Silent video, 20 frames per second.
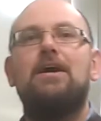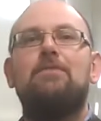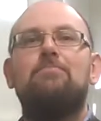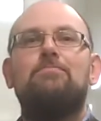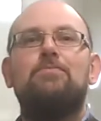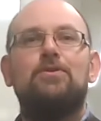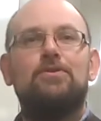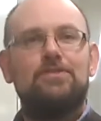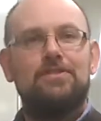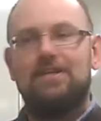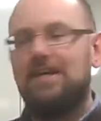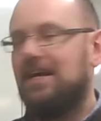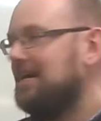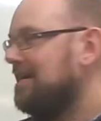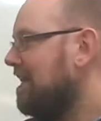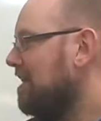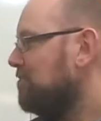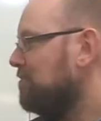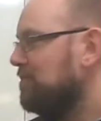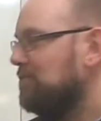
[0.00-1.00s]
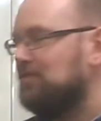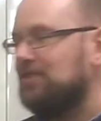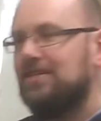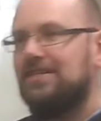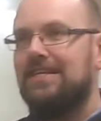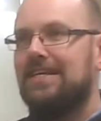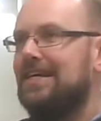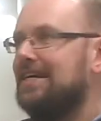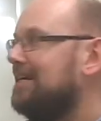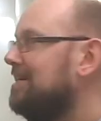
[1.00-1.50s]
But as we usually
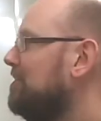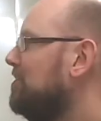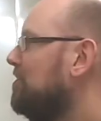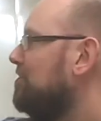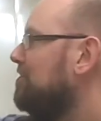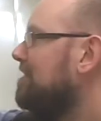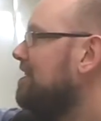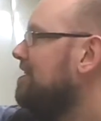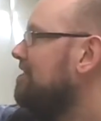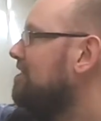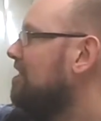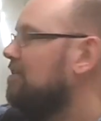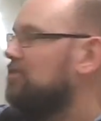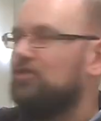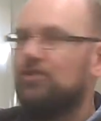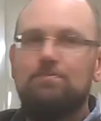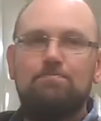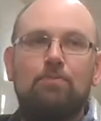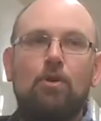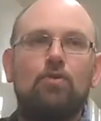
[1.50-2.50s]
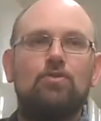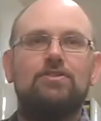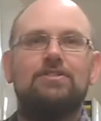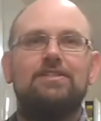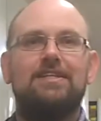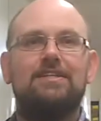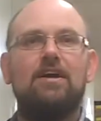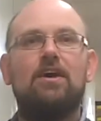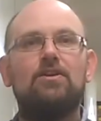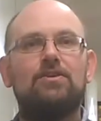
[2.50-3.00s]
say, these are just
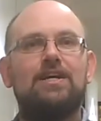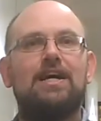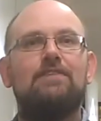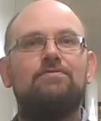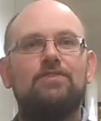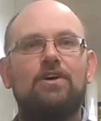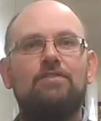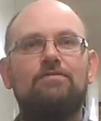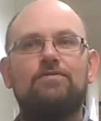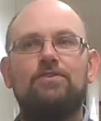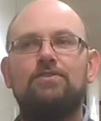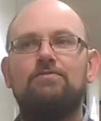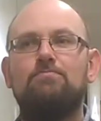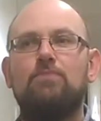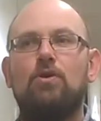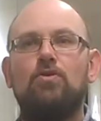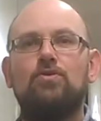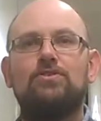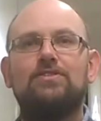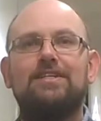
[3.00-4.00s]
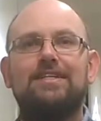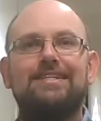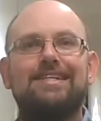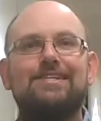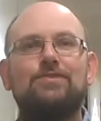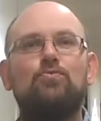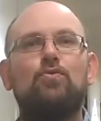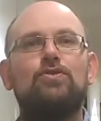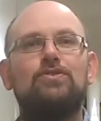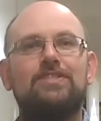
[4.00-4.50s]
boxes. Archives are full of boxes.
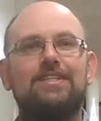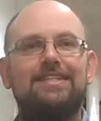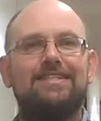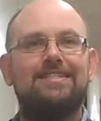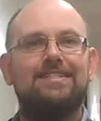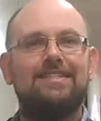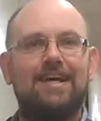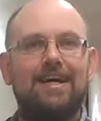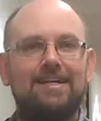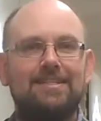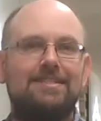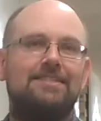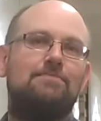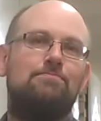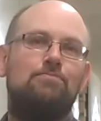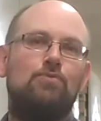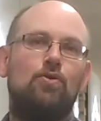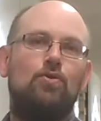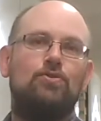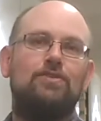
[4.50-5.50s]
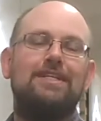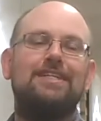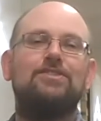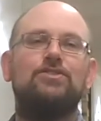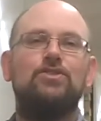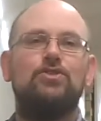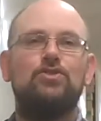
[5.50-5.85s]
It's what's inside is important. It's the